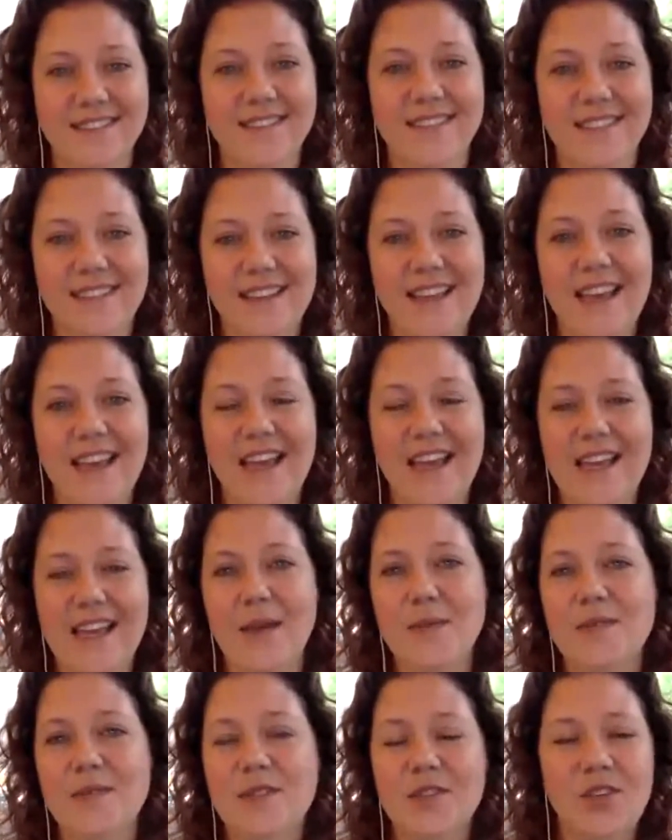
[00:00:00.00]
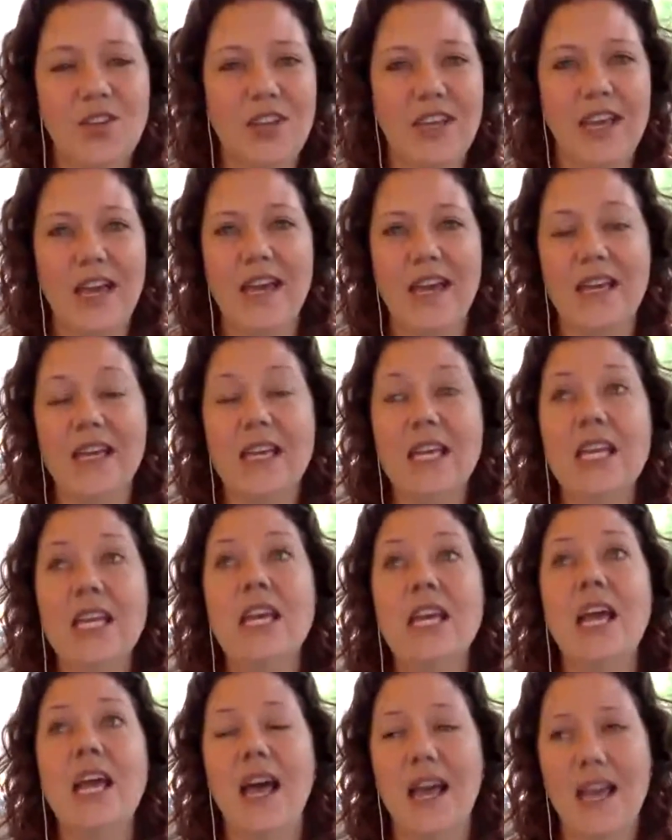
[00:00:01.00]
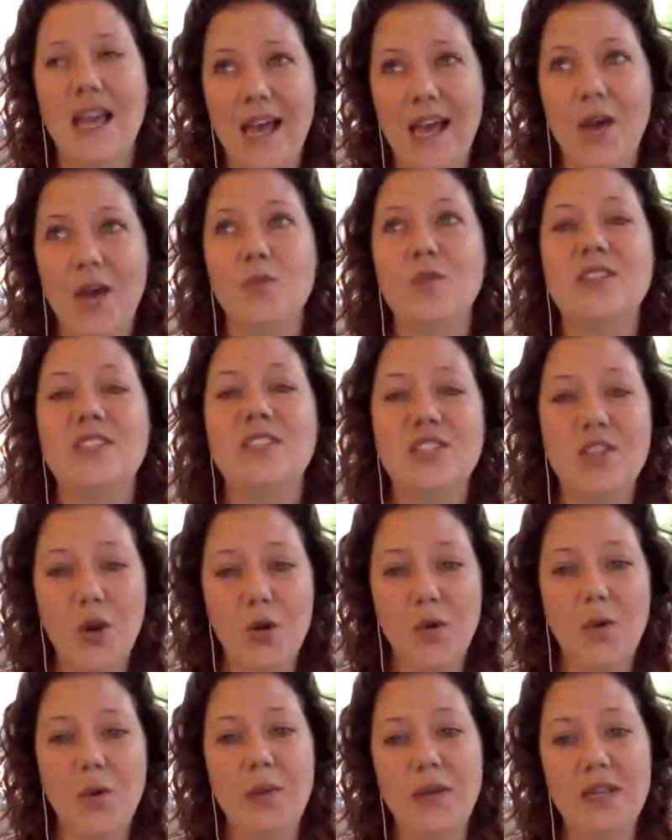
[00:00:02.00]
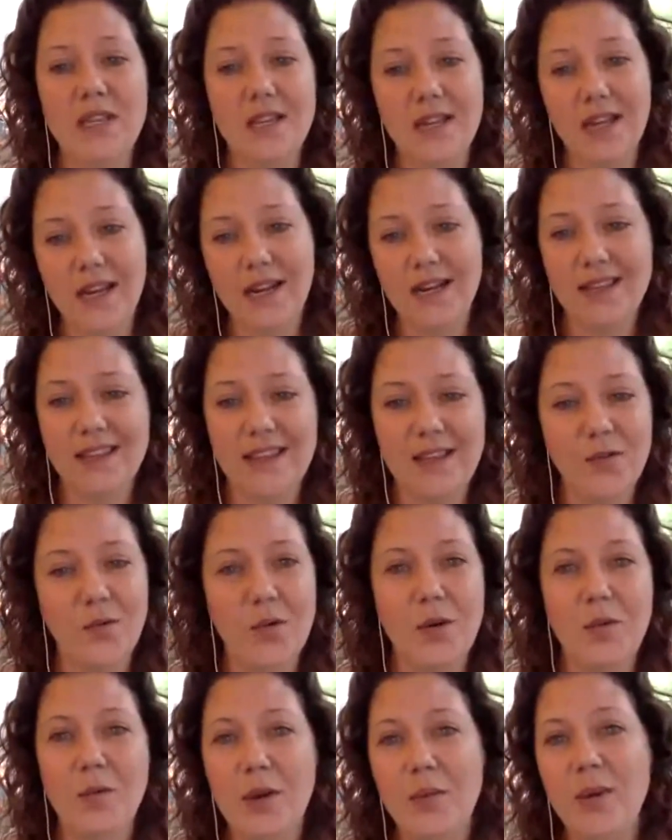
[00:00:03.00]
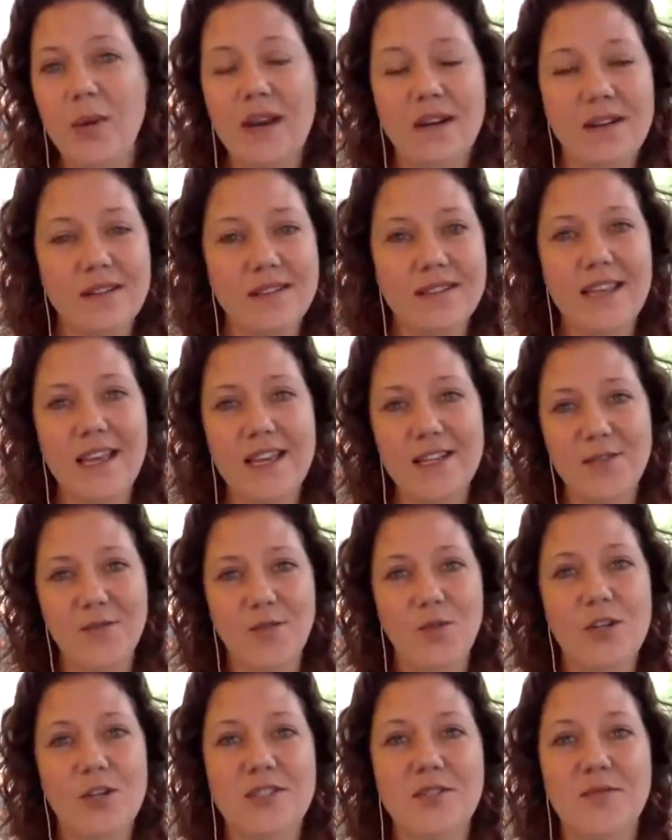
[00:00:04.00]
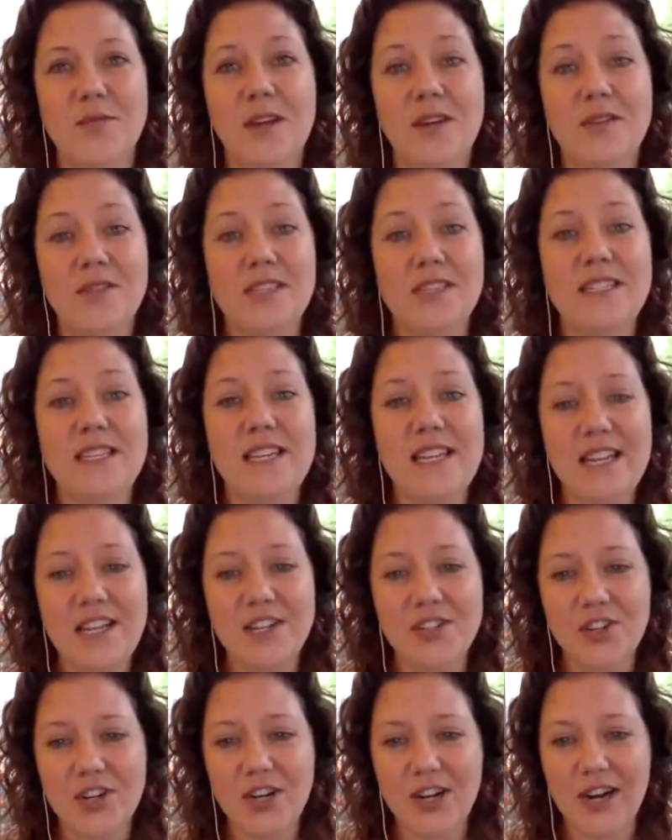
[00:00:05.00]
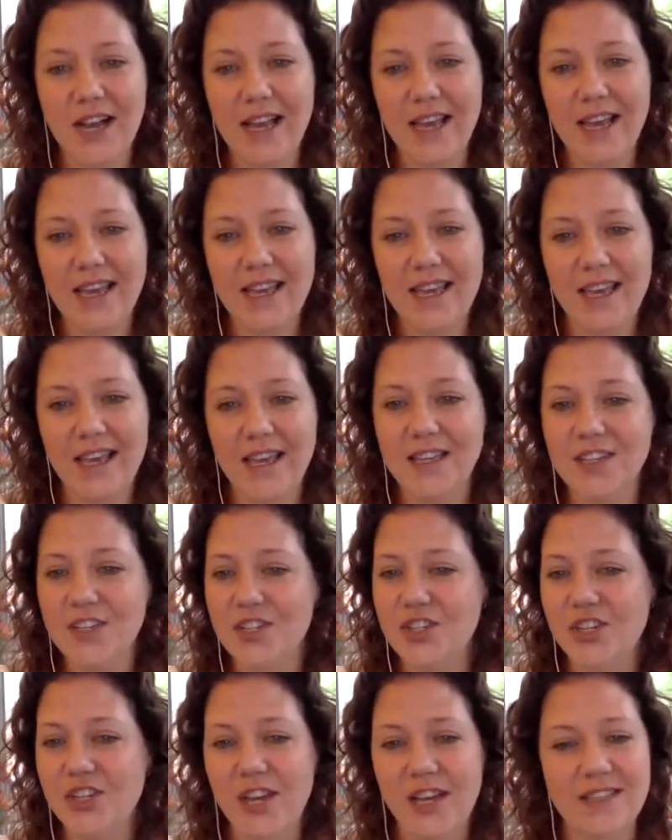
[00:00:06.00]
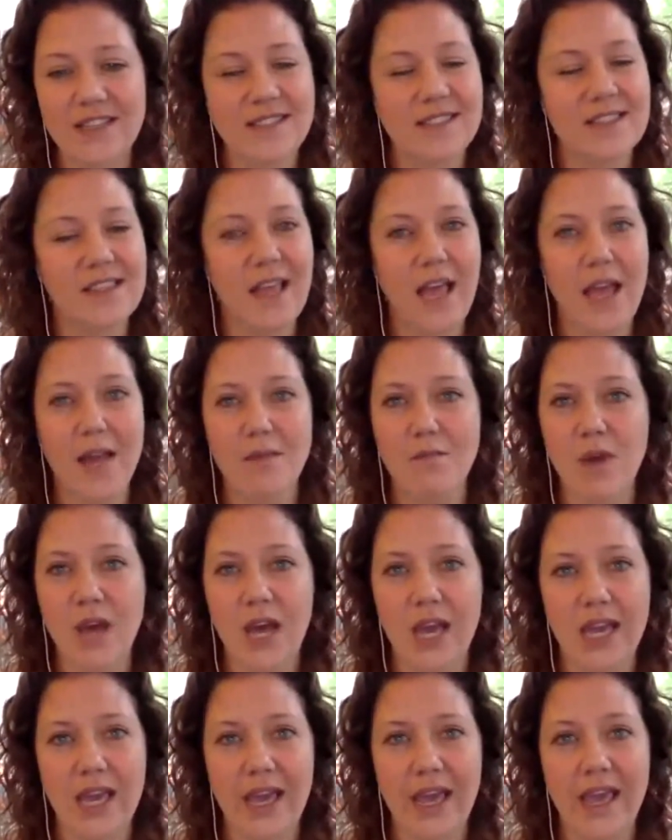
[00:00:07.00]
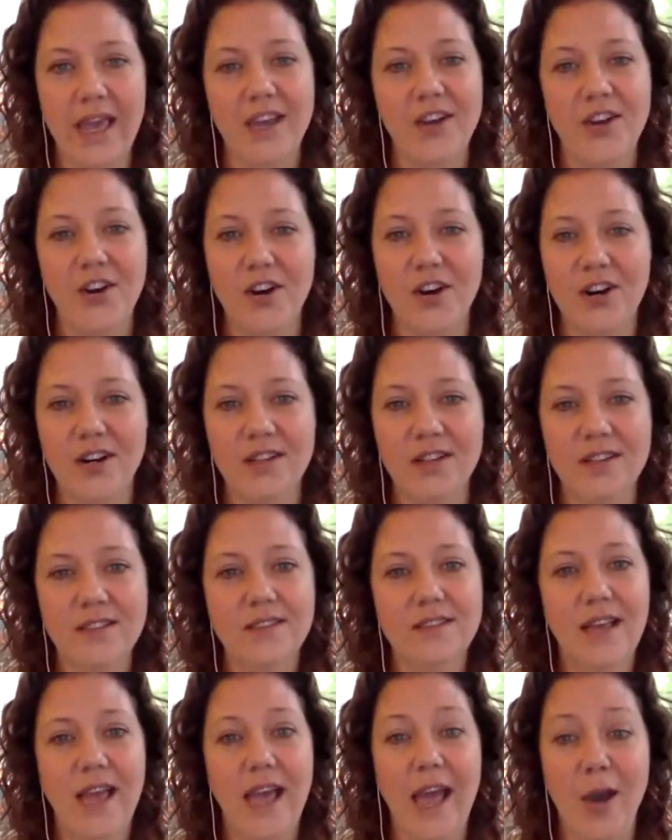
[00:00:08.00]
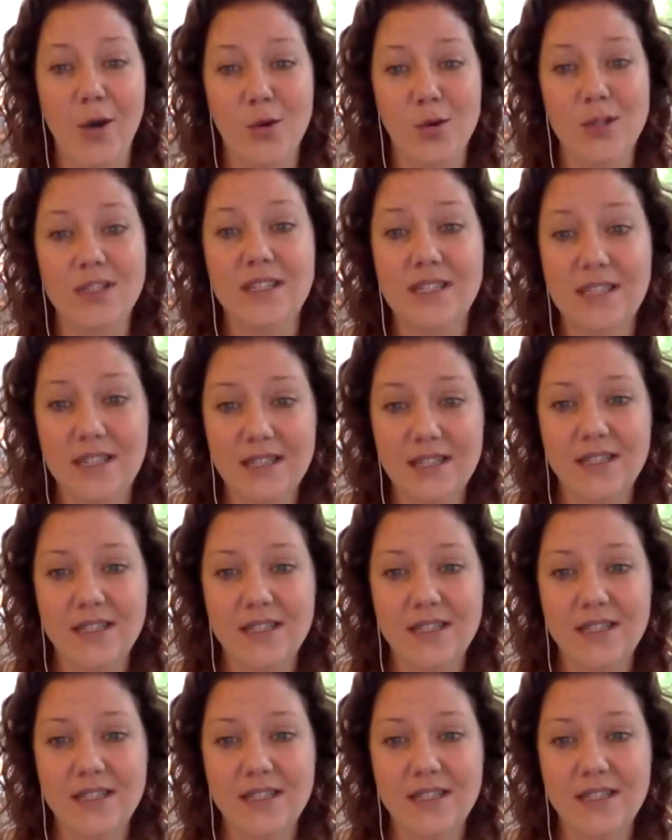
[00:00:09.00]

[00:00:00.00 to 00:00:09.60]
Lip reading: Yeah, absolutely. I was so opinionated that when my parents got divorced when I was a teenager, I just let my anger out